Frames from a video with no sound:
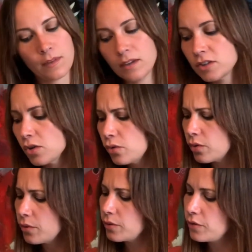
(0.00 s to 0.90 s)
So
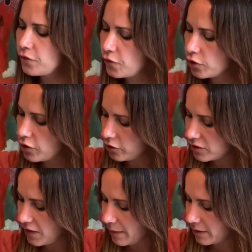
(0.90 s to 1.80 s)
for those
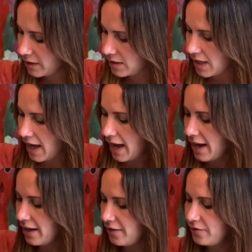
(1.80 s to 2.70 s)
families that
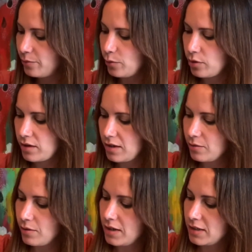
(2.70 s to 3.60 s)
have more than
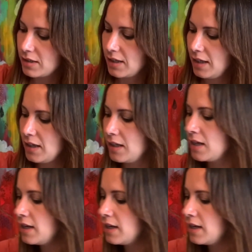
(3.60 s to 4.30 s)
1 kid,